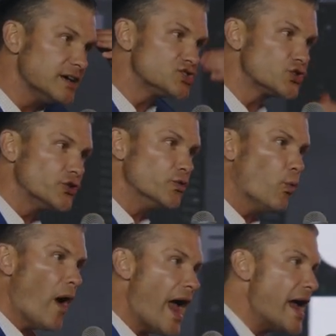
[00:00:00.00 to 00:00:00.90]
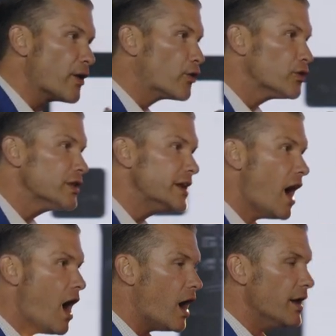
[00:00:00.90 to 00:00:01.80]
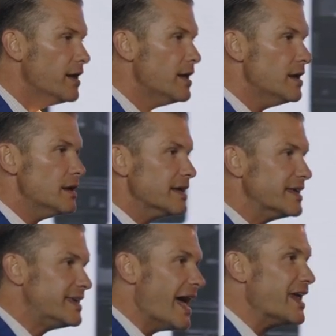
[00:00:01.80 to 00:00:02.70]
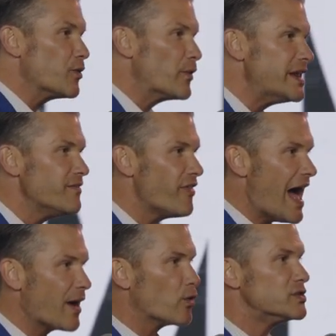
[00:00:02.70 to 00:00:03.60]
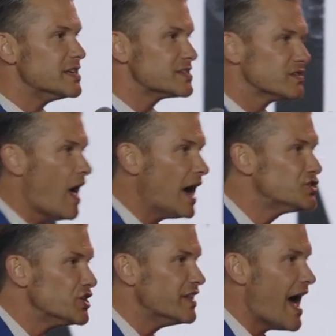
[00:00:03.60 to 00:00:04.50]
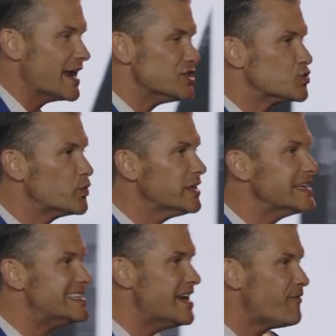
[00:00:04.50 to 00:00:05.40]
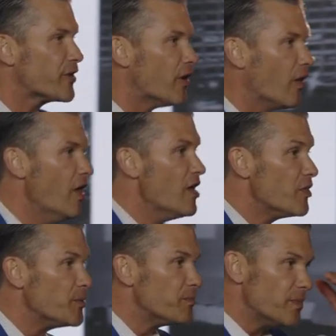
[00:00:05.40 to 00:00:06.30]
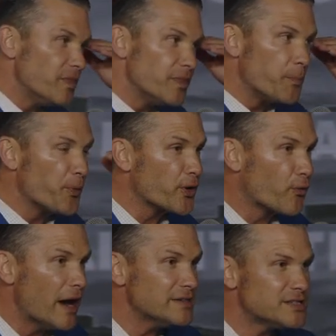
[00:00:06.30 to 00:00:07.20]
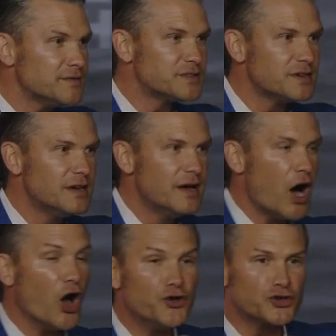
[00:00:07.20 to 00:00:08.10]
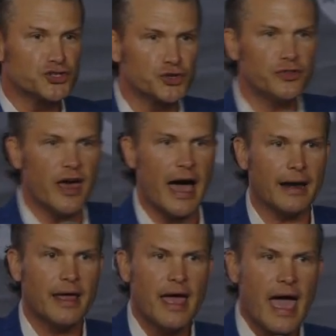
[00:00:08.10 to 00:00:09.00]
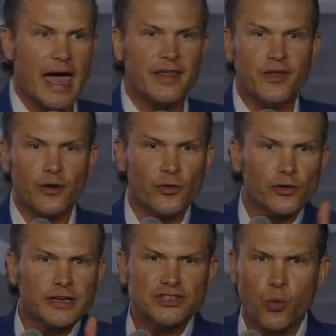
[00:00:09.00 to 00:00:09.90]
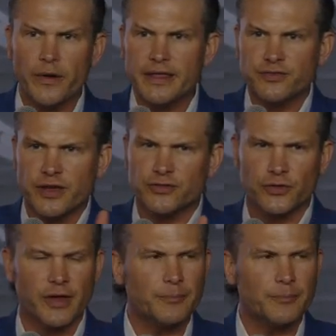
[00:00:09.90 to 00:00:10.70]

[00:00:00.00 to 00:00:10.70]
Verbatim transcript: a certain way early on, getting rid of that or dislodging that is really difficult. The, the progressives understood that. And in the early 20th century, I'm